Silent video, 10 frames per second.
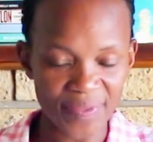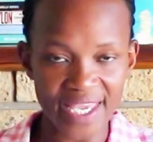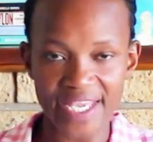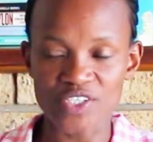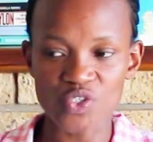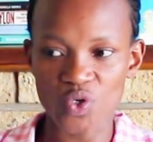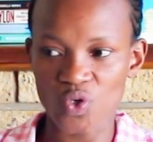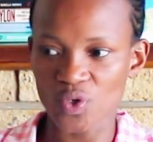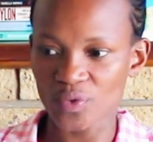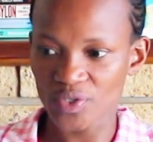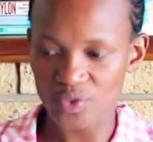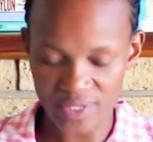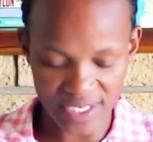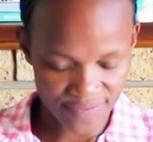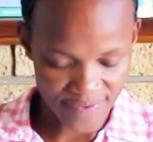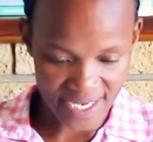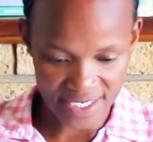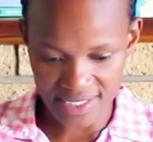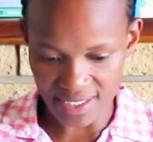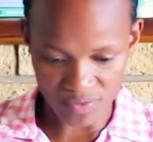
So you can find it.